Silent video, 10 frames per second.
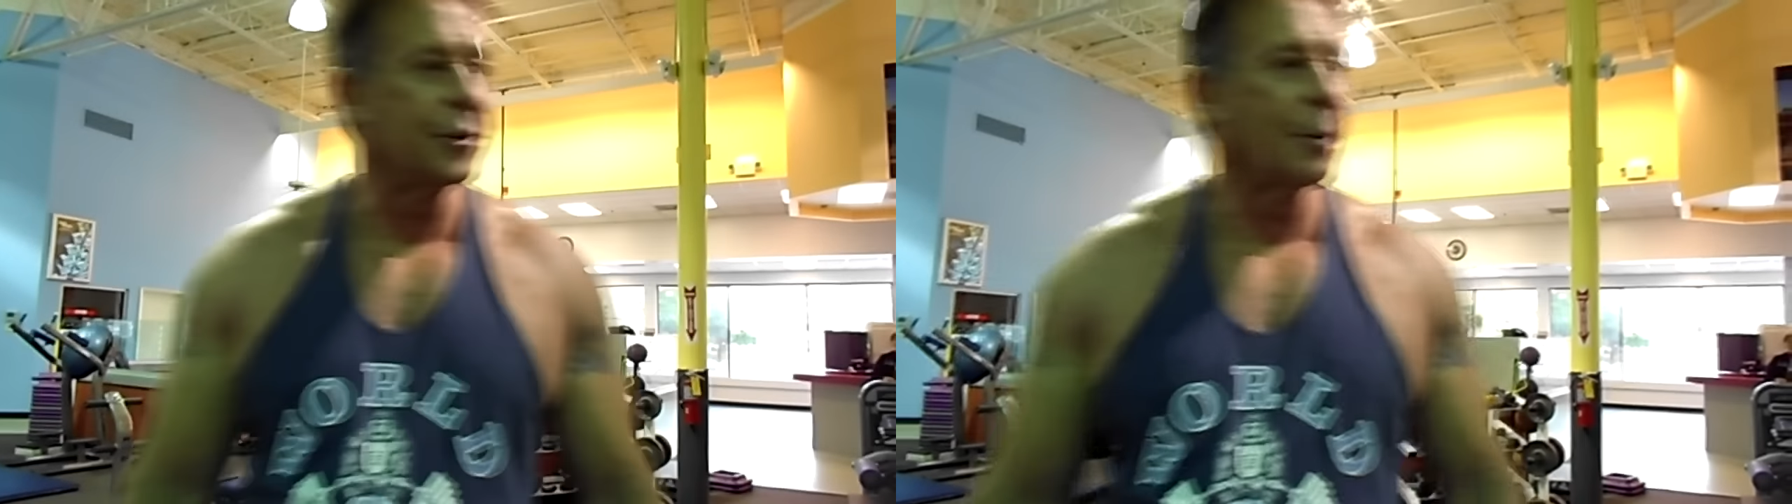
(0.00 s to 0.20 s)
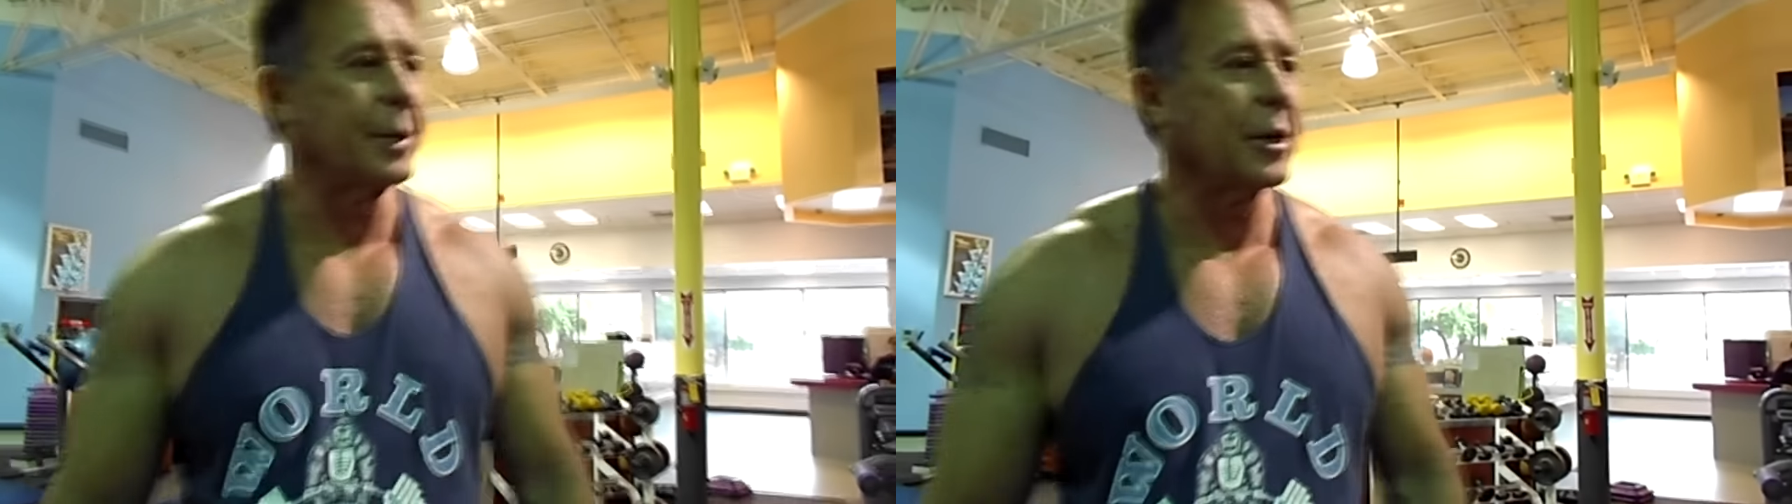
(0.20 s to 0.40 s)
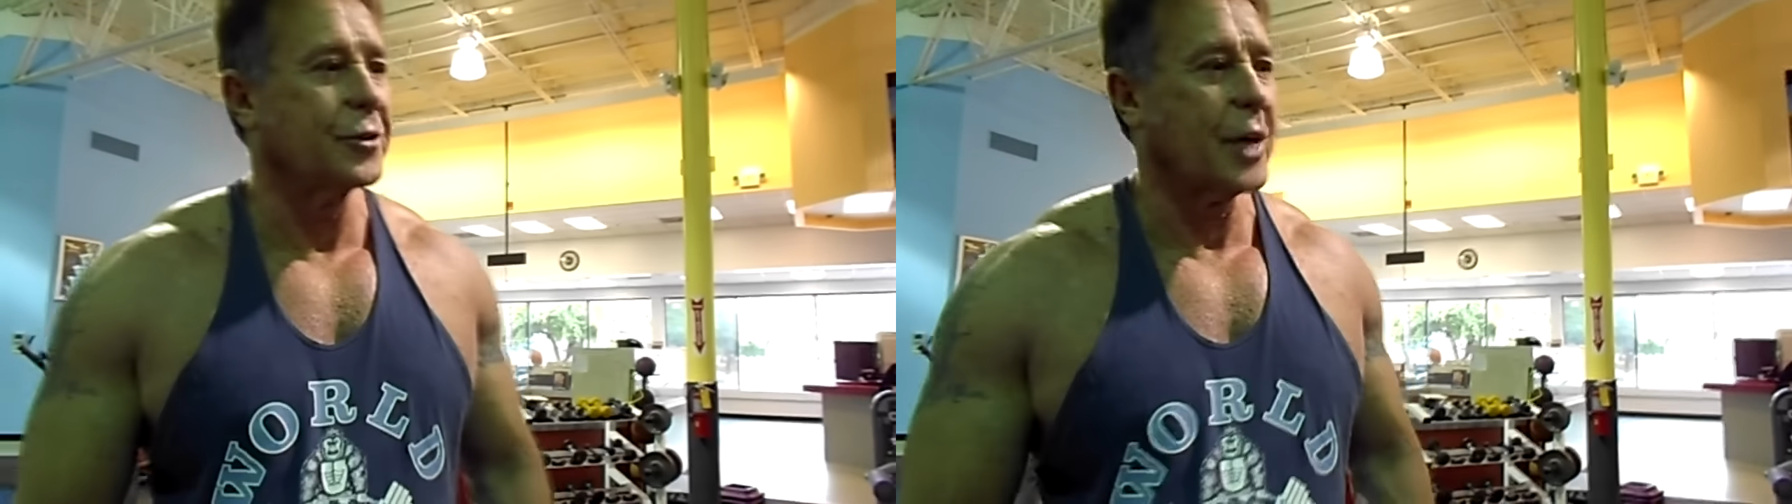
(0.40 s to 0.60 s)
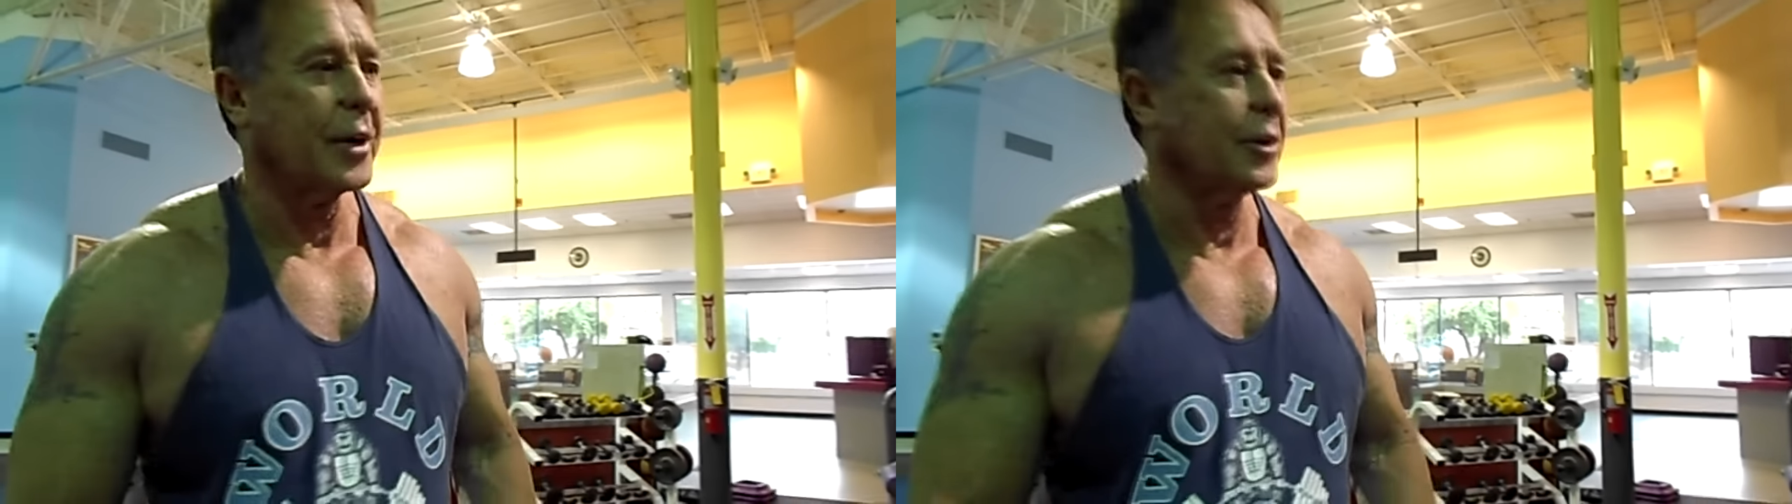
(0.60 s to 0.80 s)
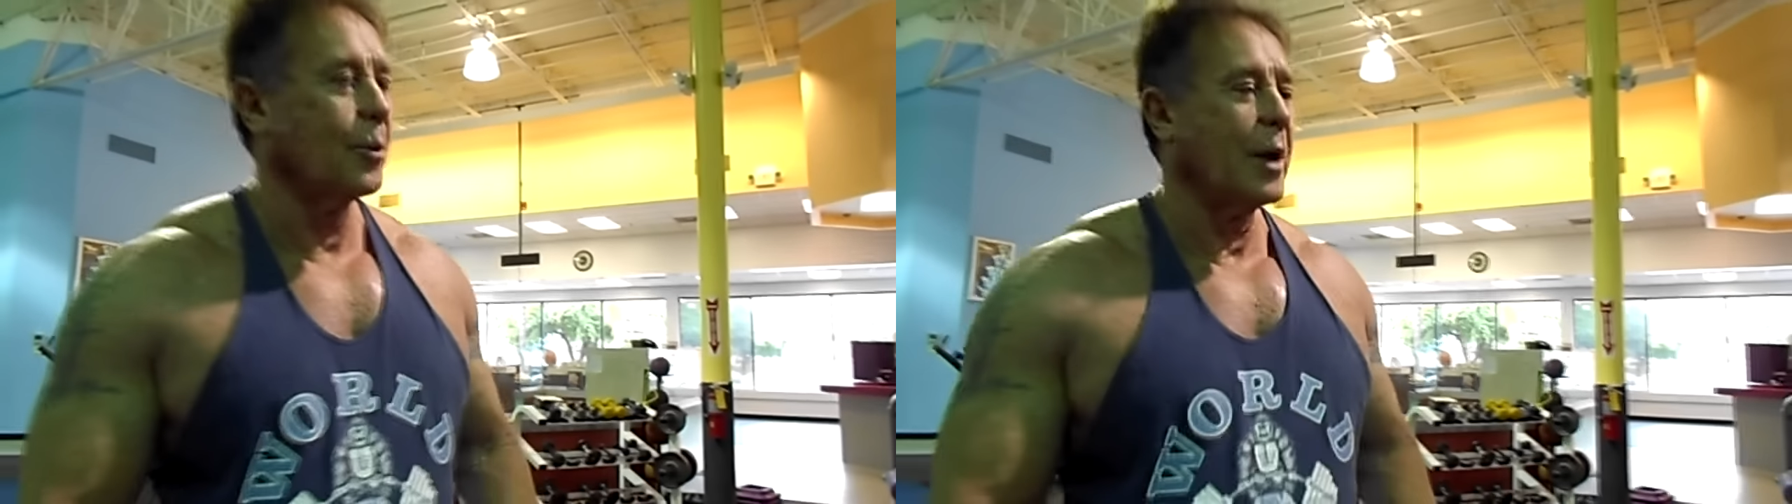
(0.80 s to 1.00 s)
Nobody goes
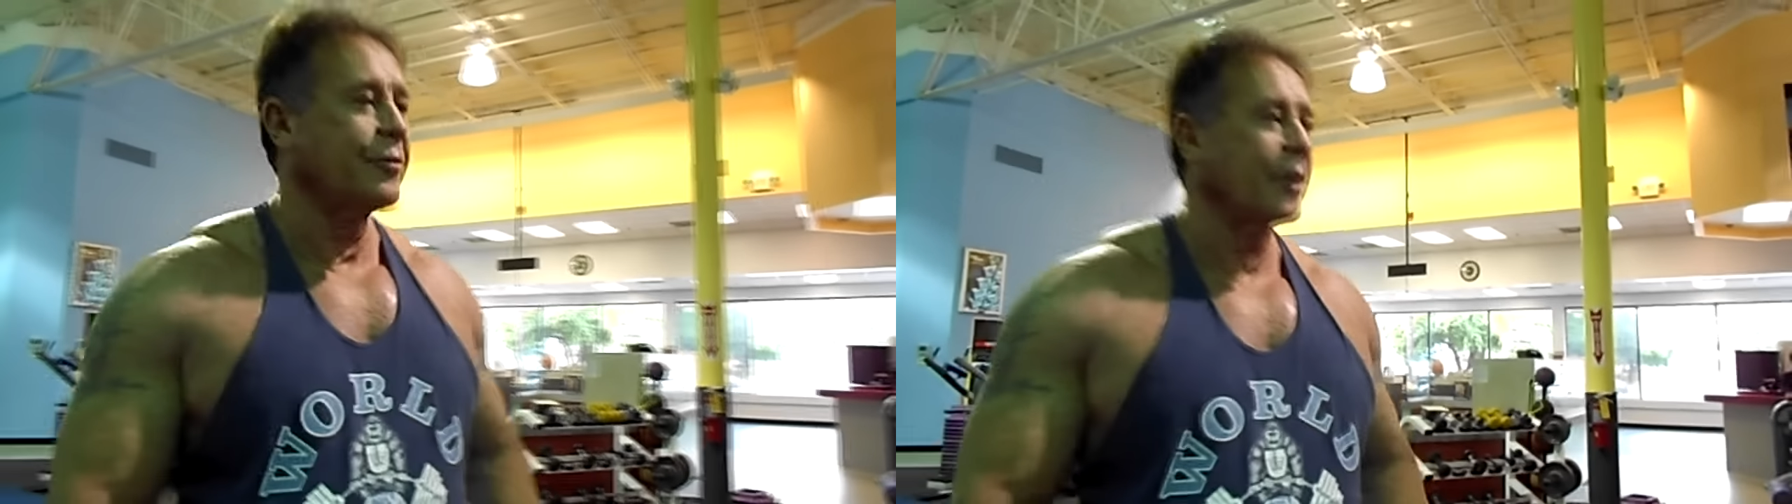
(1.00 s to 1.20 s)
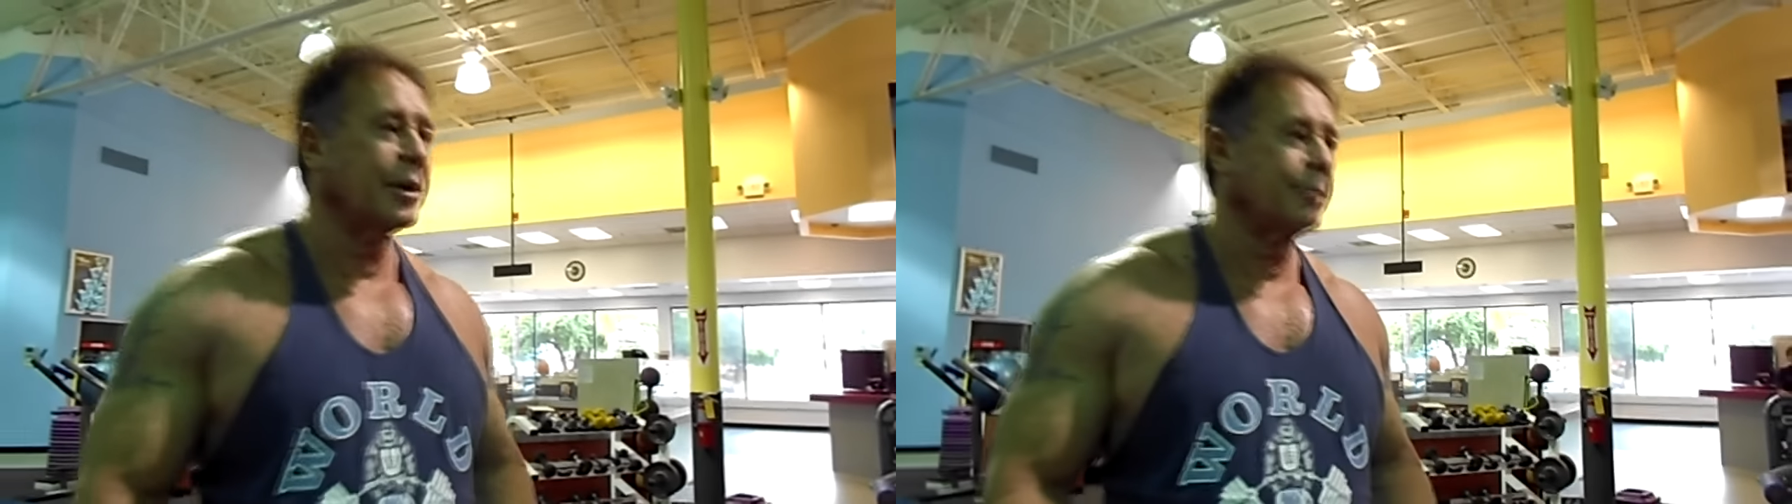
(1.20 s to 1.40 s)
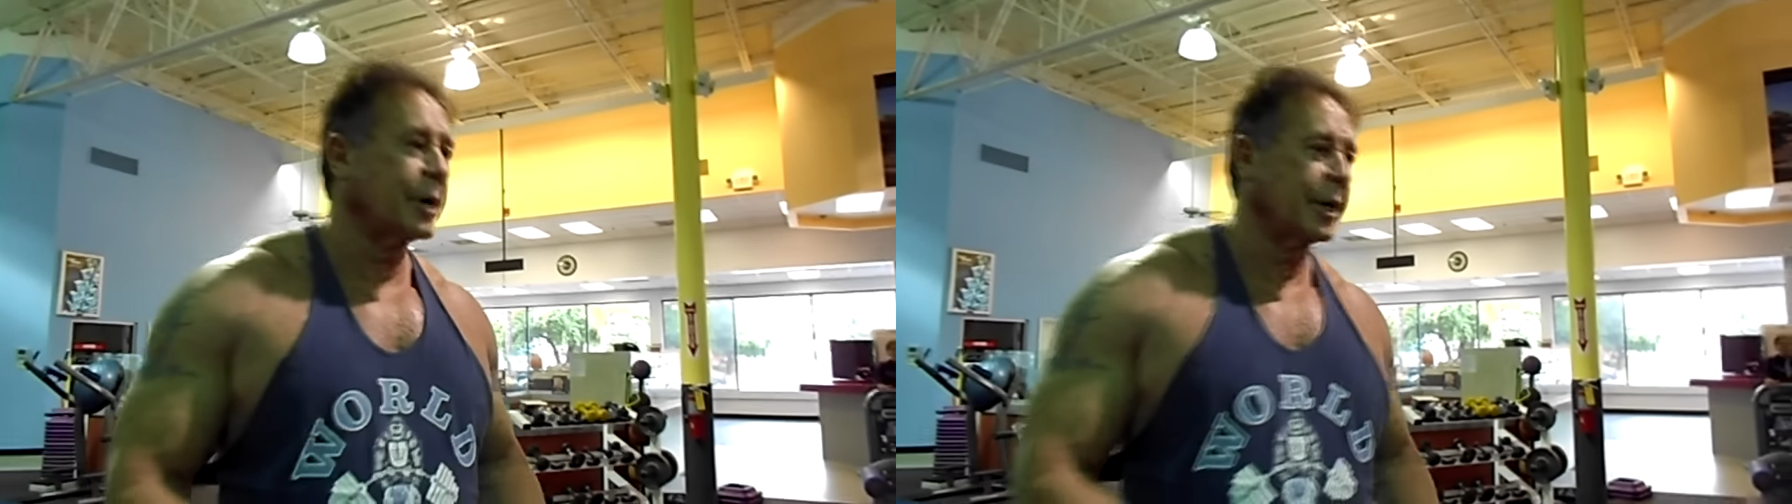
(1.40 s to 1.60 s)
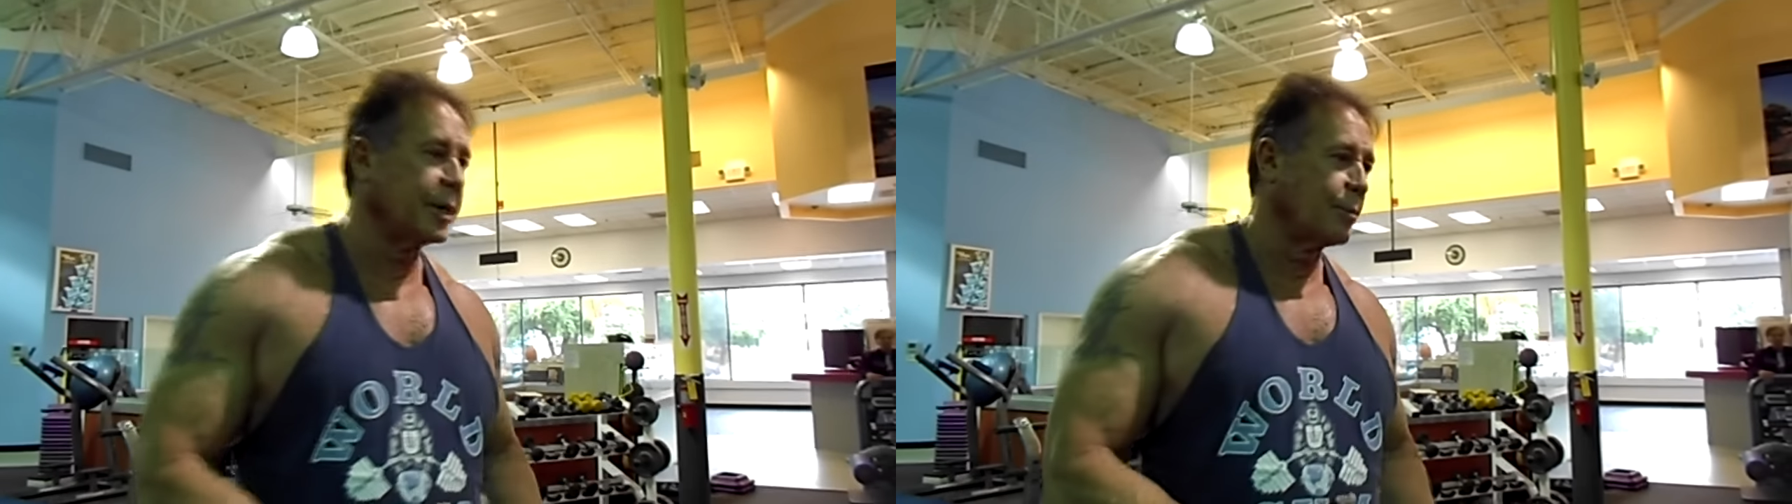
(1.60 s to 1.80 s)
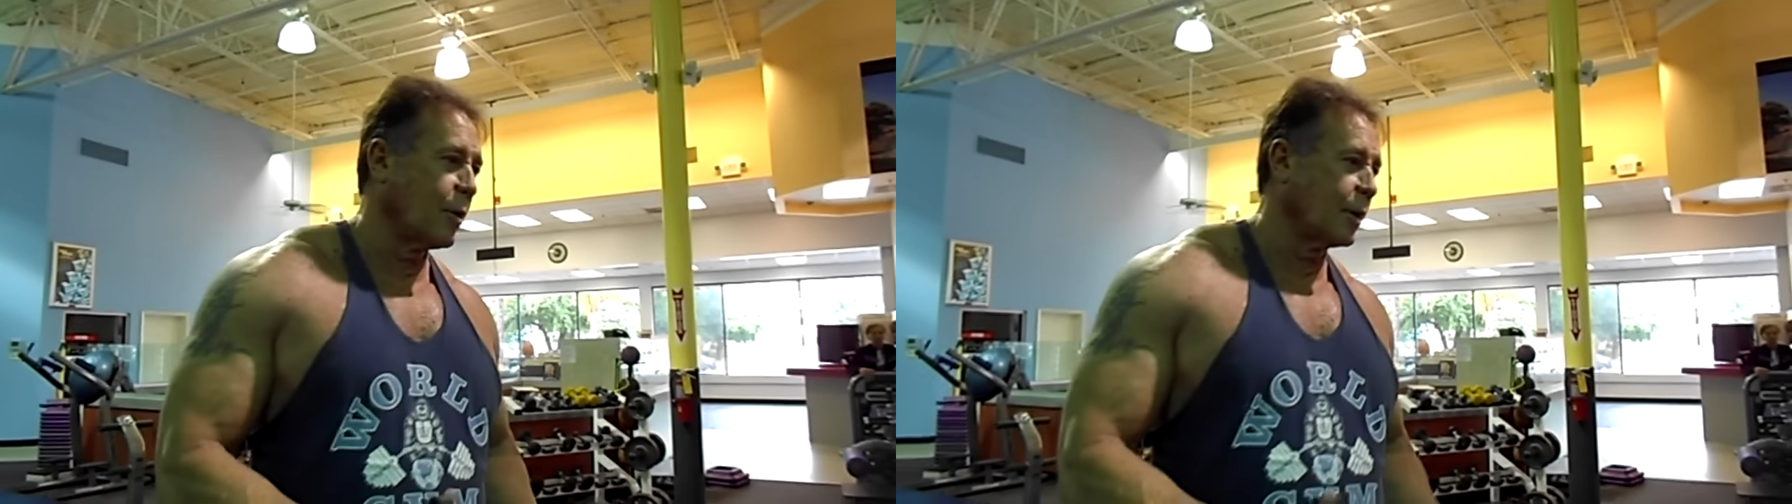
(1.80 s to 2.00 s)
out of their way for anybody
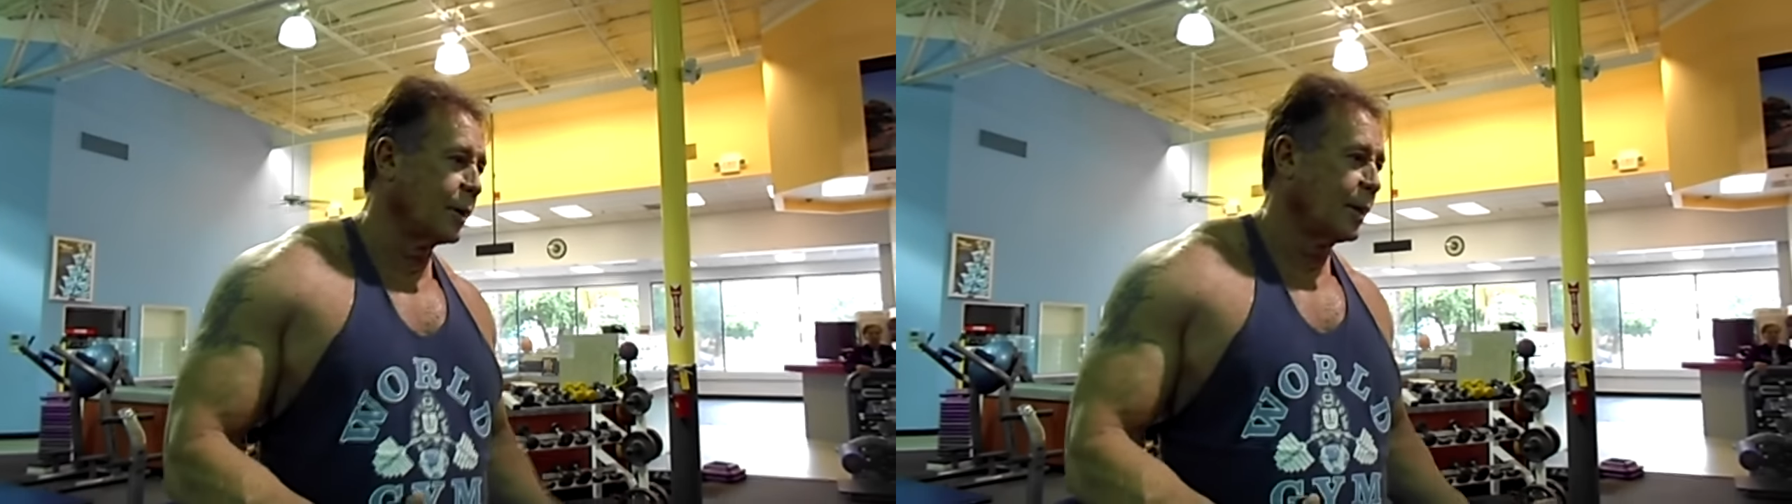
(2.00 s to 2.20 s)
anymore.